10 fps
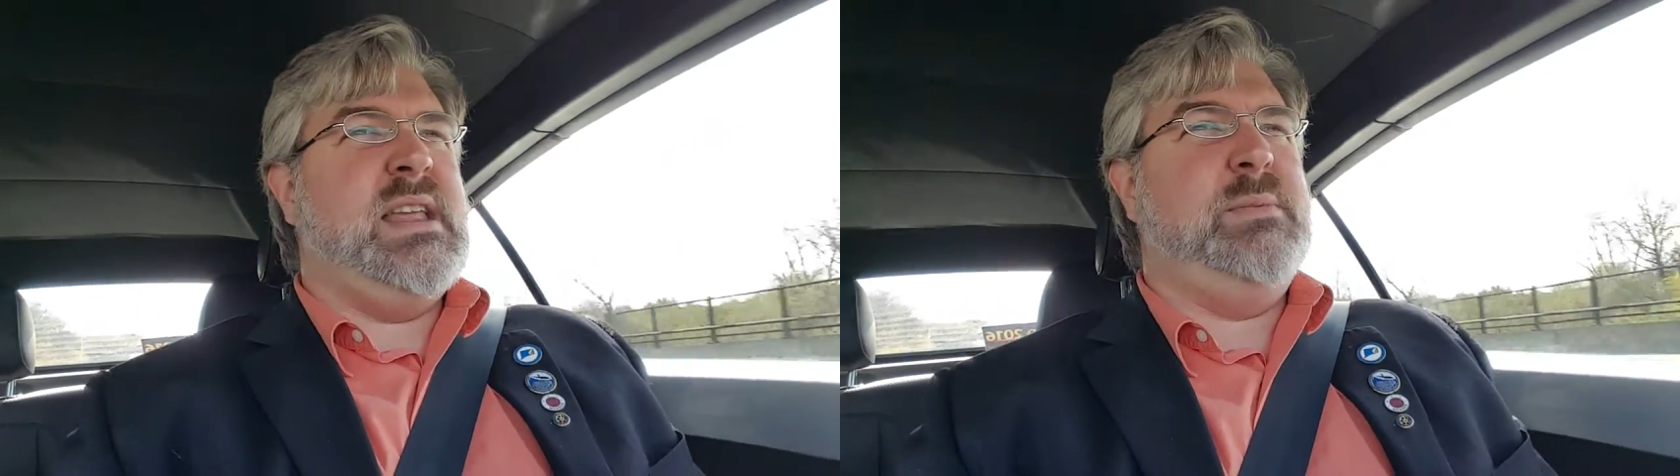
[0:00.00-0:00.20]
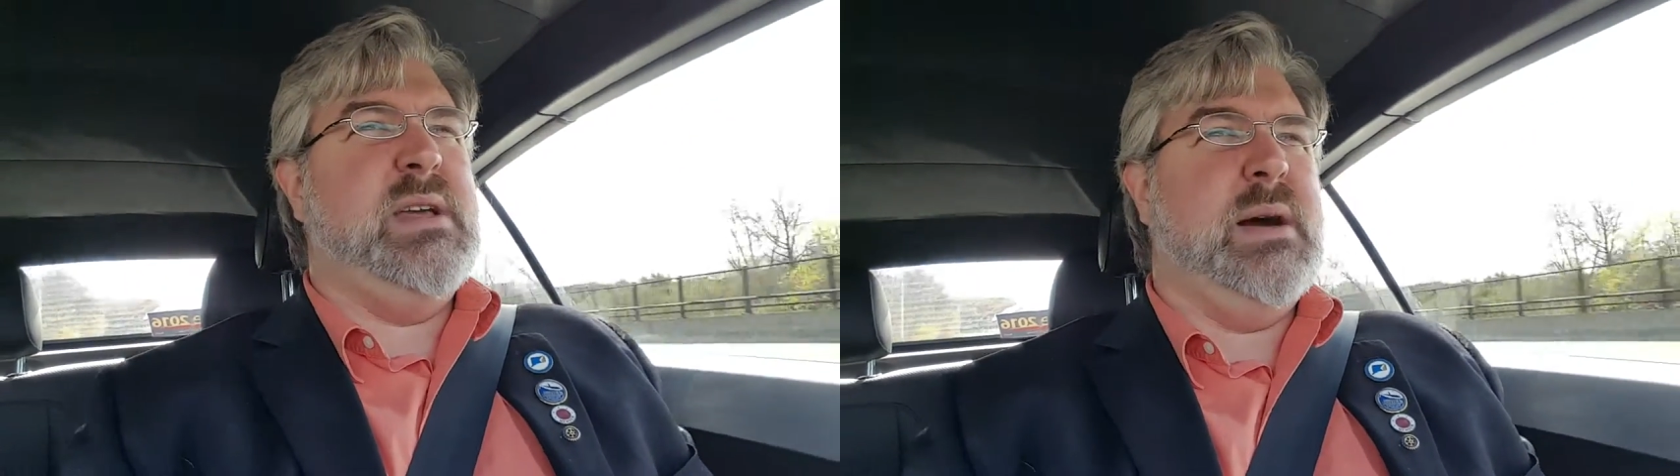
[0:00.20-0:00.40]

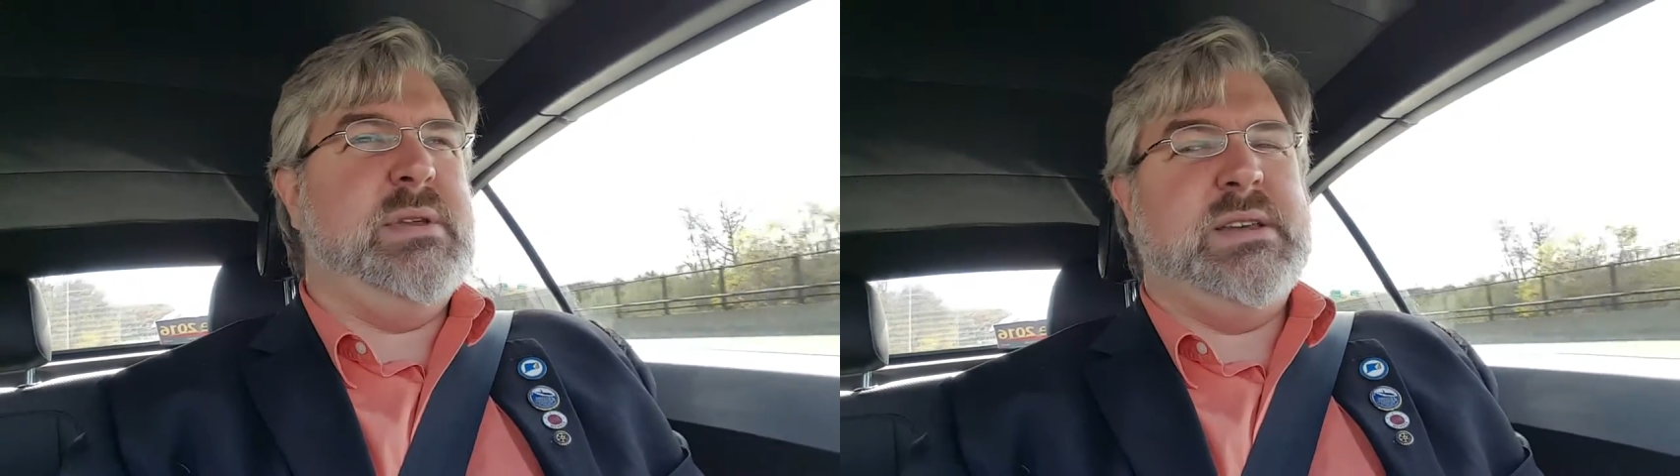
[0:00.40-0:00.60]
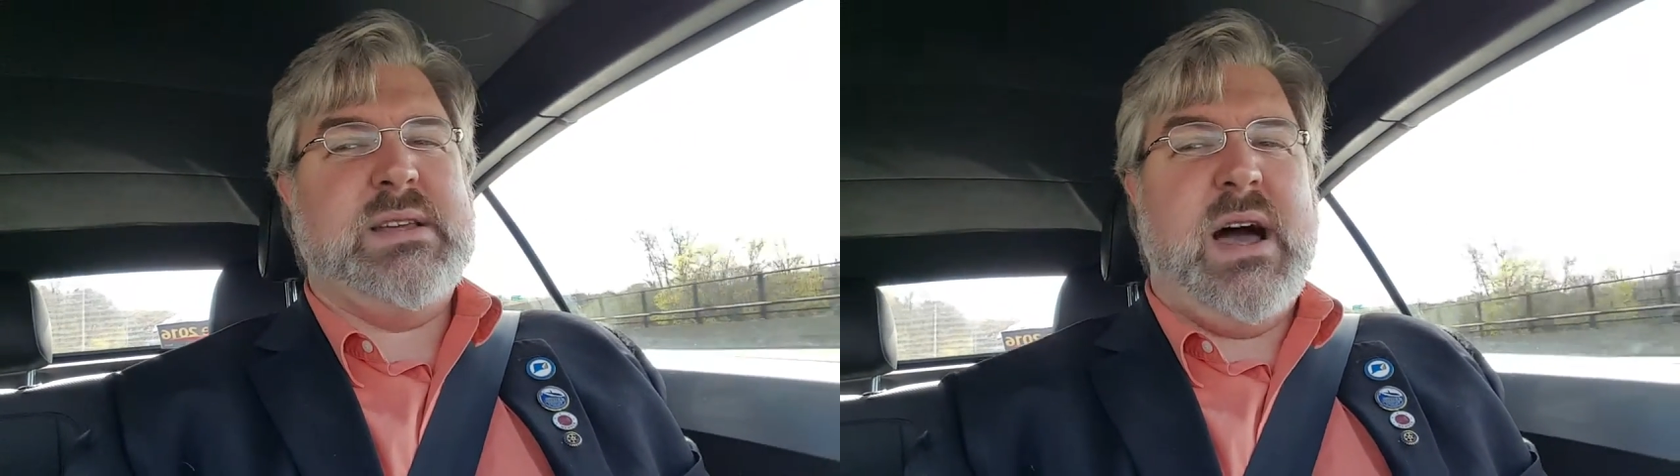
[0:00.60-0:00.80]
and become
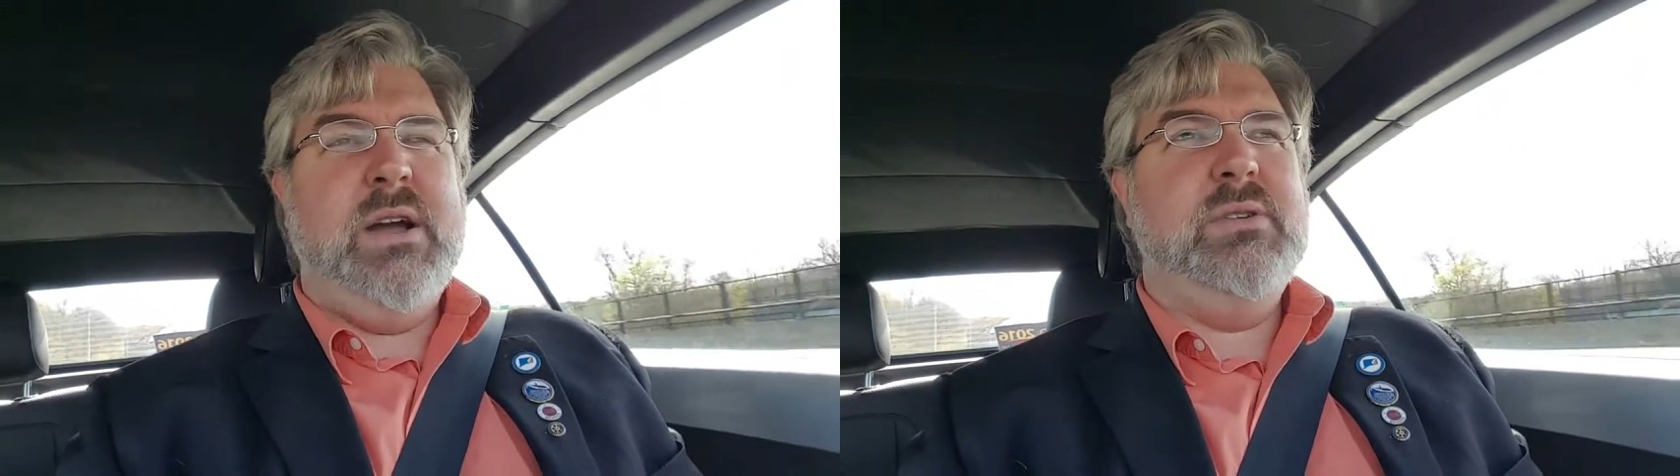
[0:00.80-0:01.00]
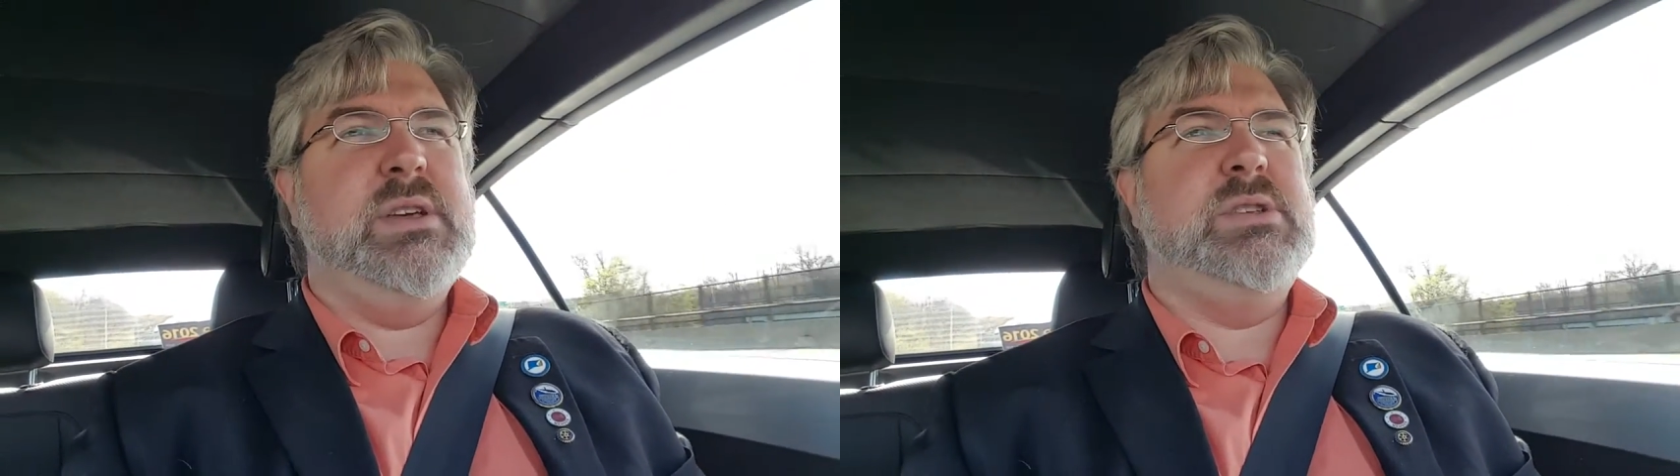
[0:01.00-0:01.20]
an
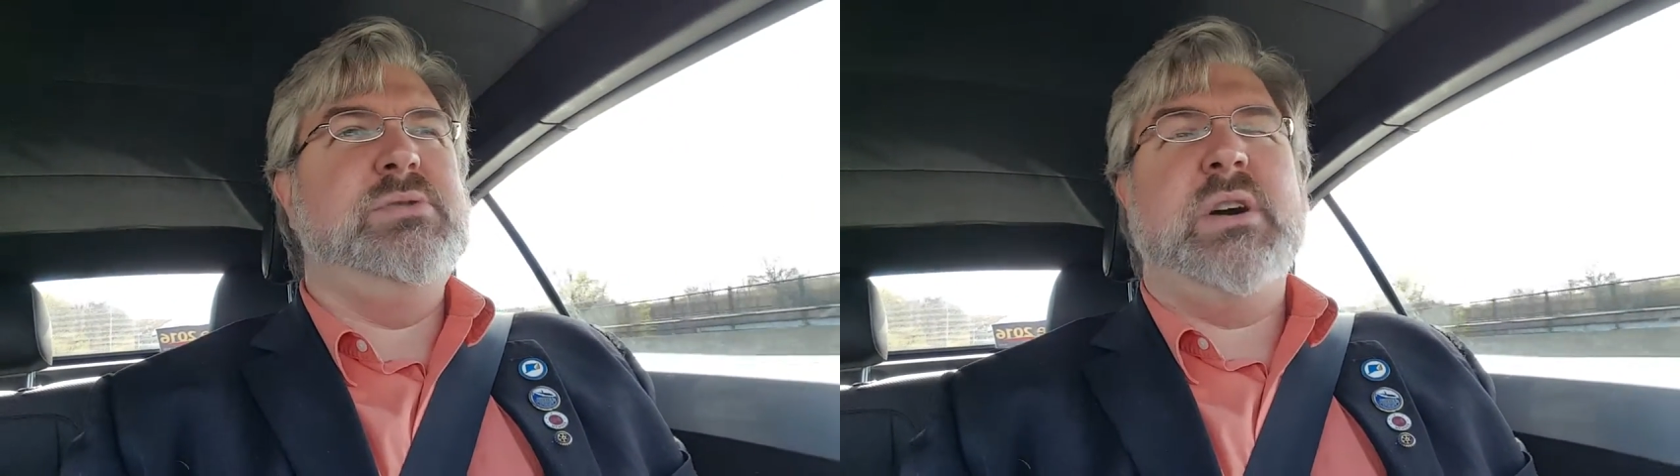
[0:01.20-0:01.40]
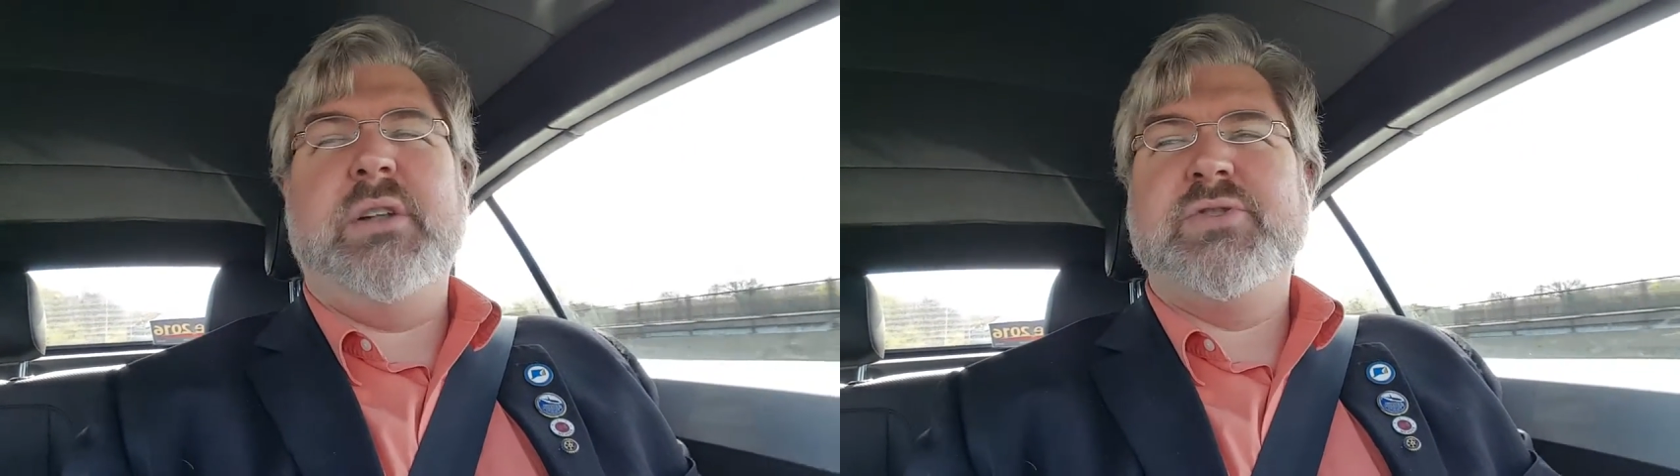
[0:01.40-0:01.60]
entirely
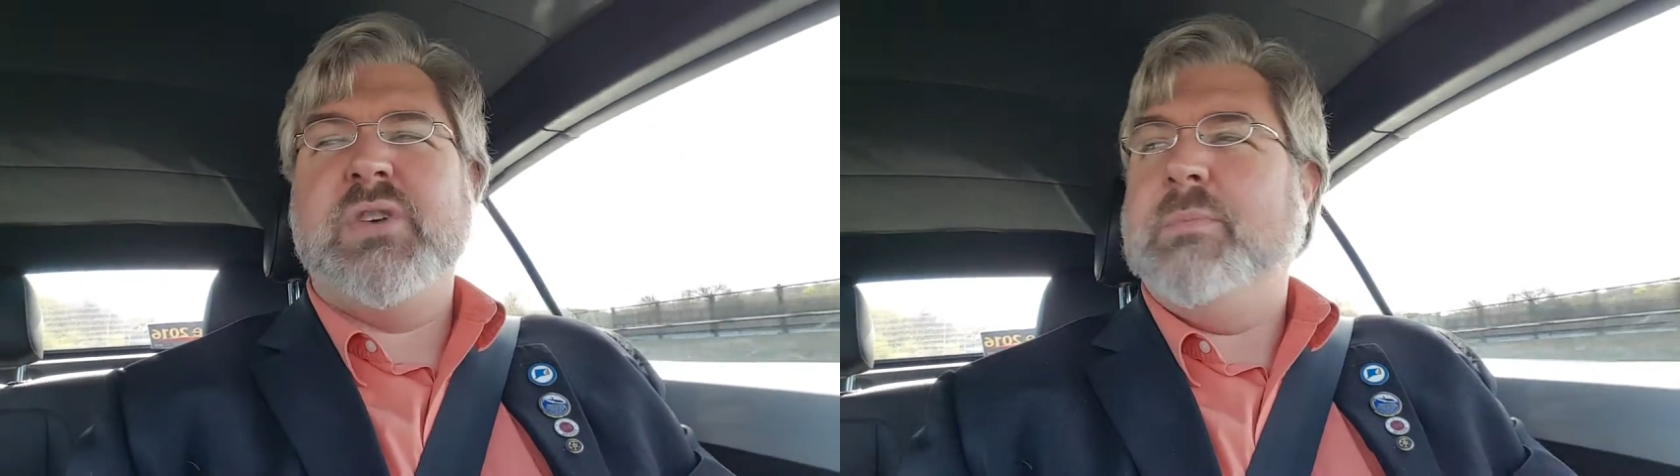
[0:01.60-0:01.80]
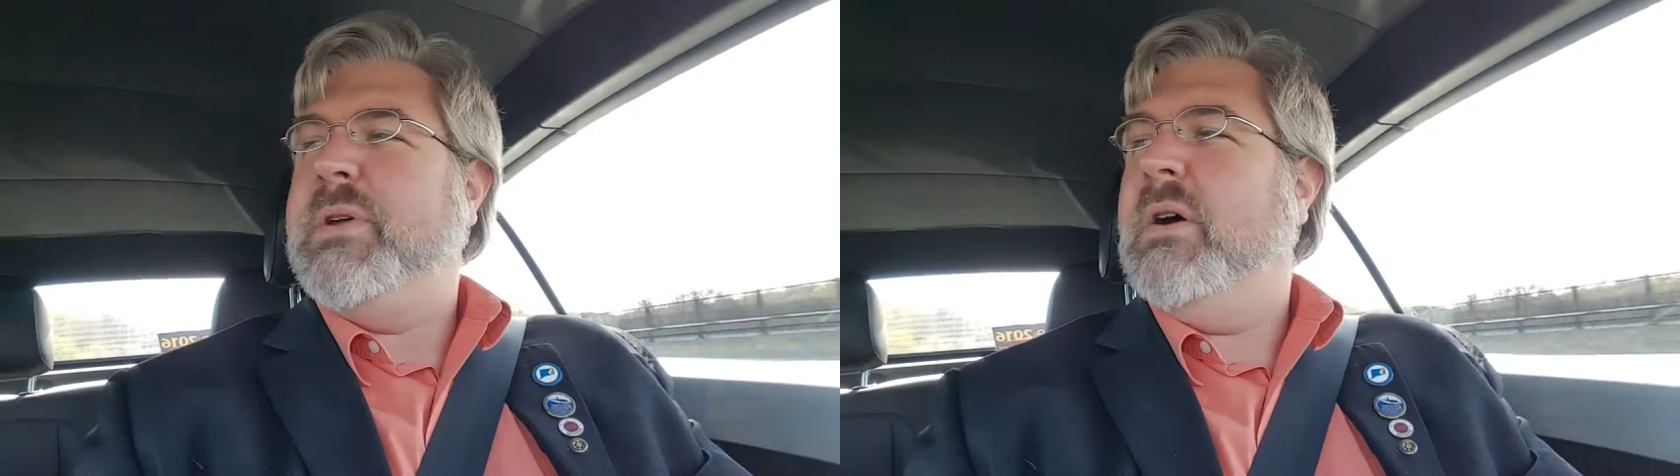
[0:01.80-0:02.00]
new Donald Trump.